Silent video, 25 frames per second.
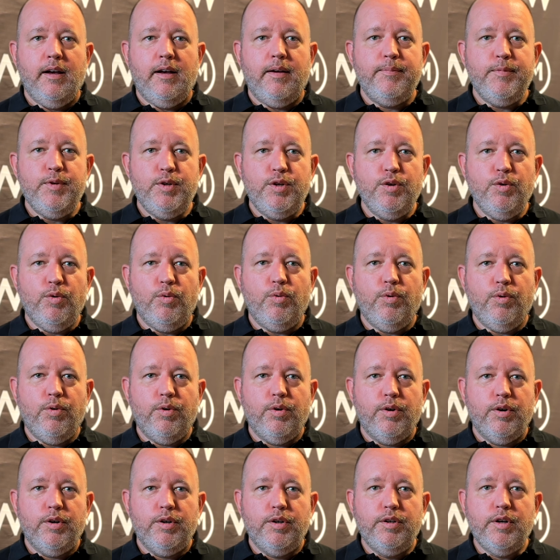
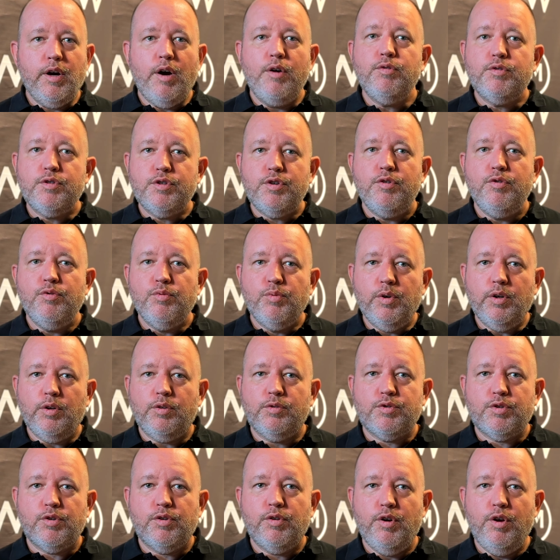your go-to
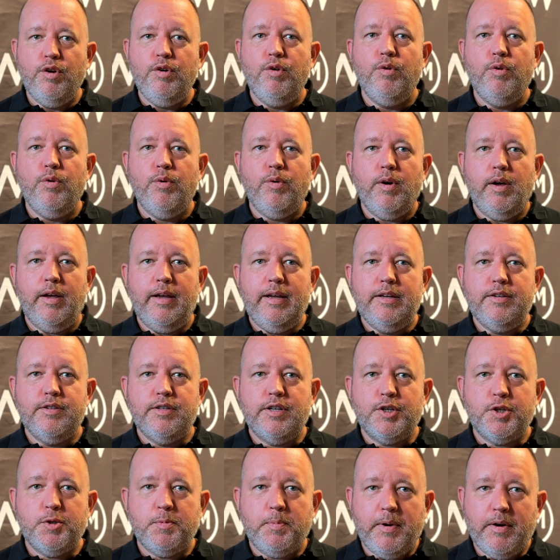realtor who is
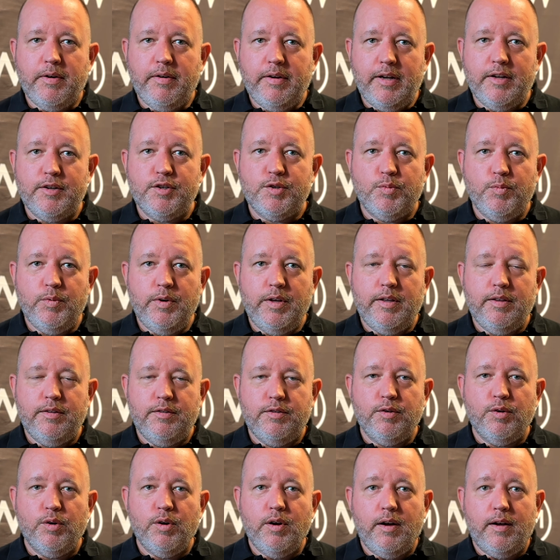experienced
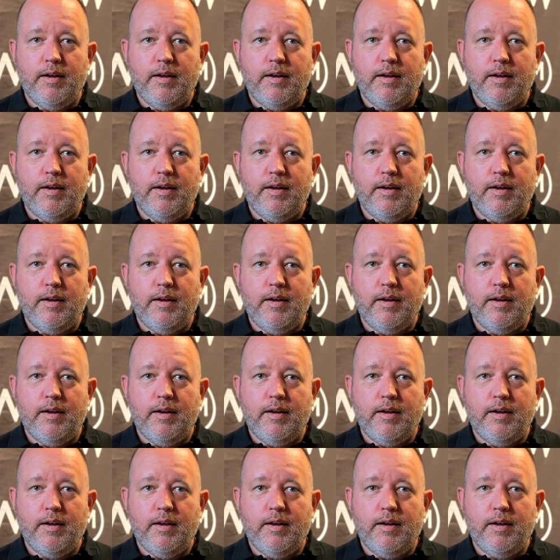with